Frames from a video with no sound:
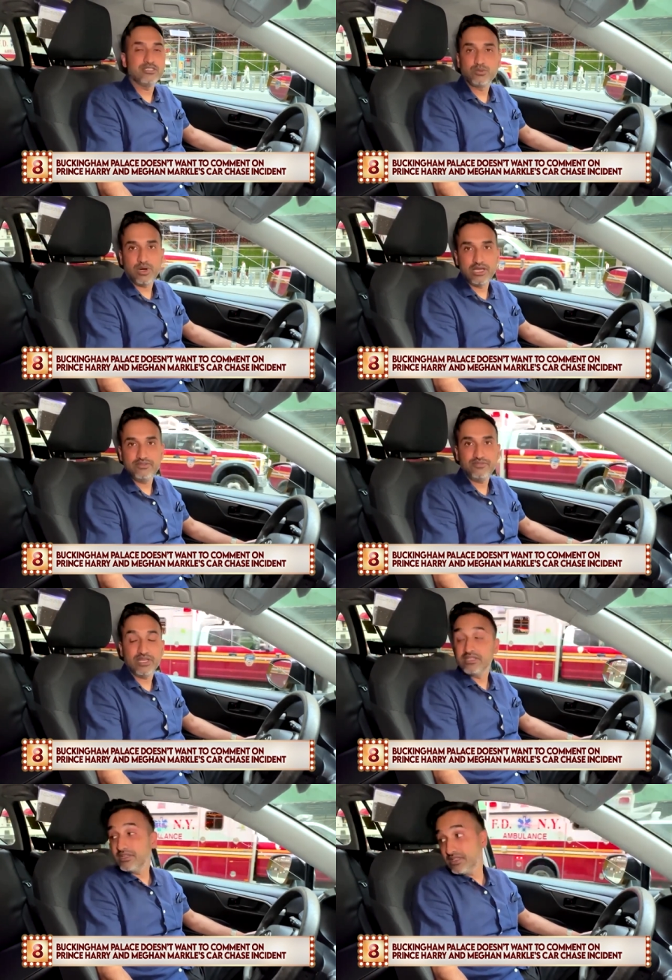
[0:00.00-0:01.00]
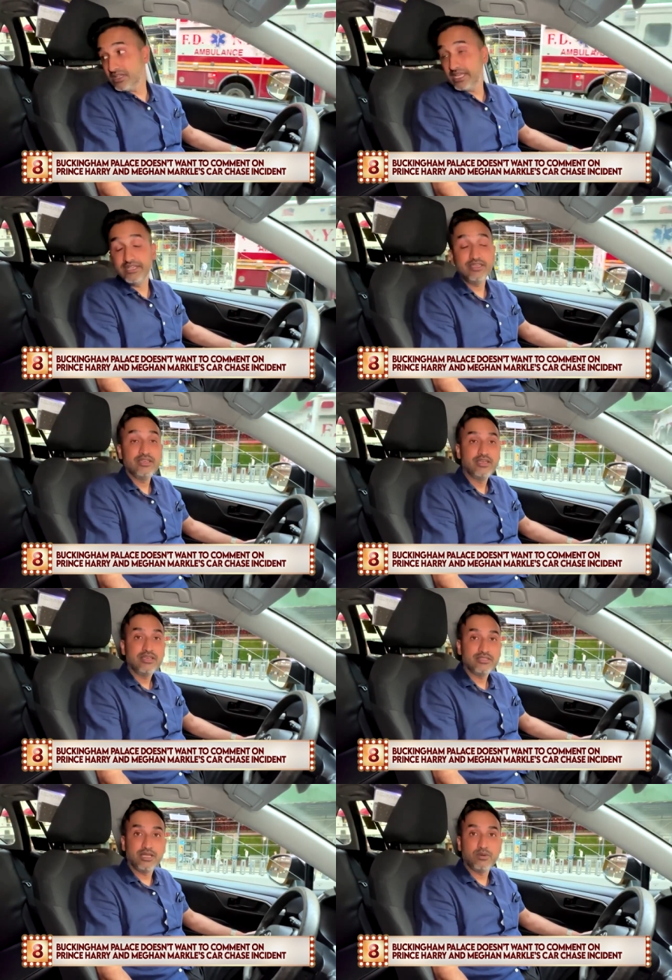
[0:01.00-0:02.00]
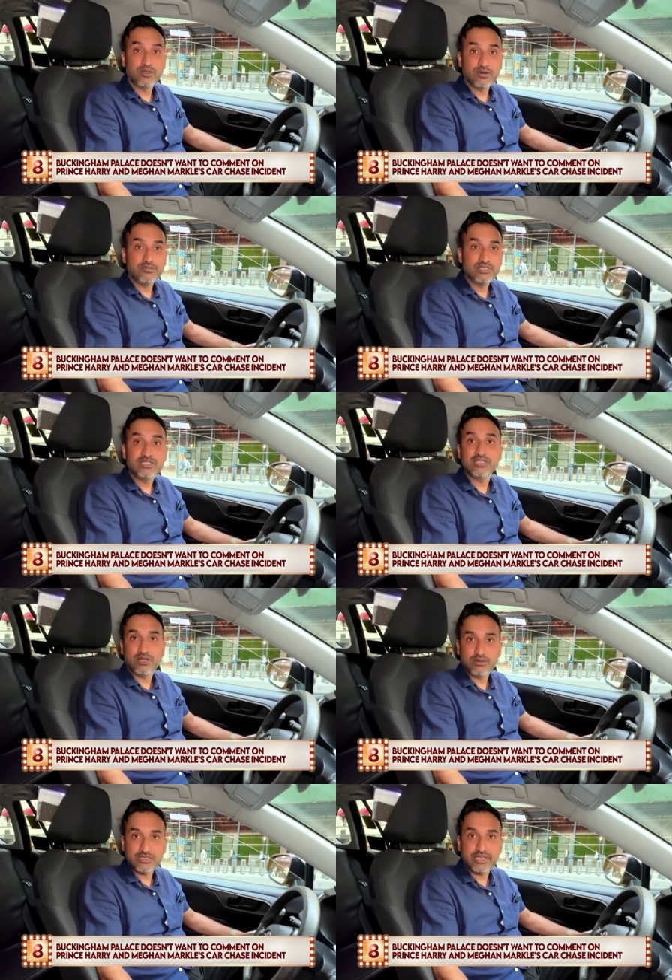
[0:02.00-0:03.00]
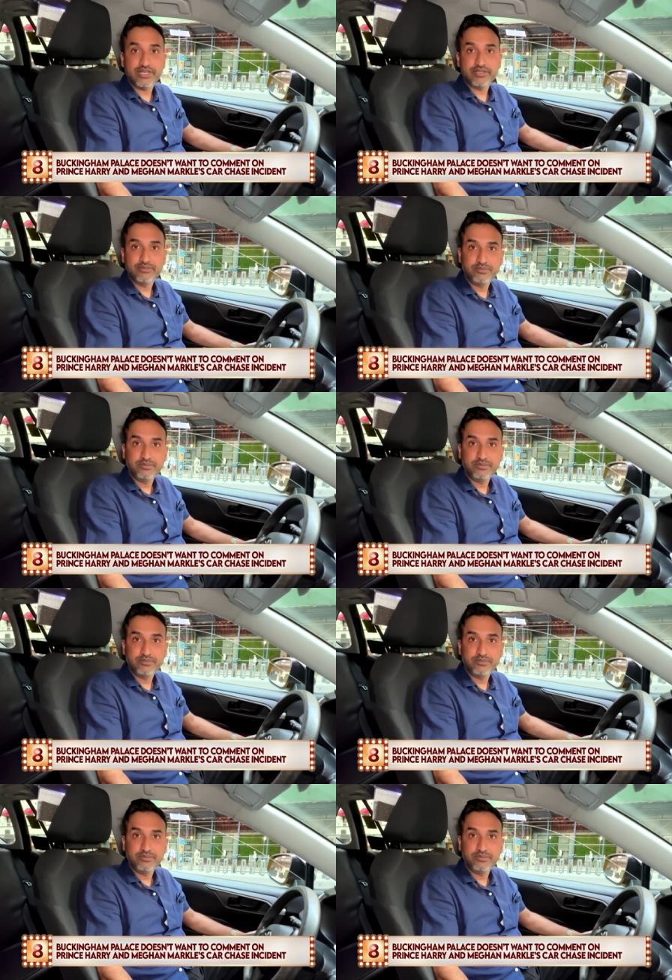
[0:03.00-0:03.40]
his wife and the other lady, they were nervous and they looked scared.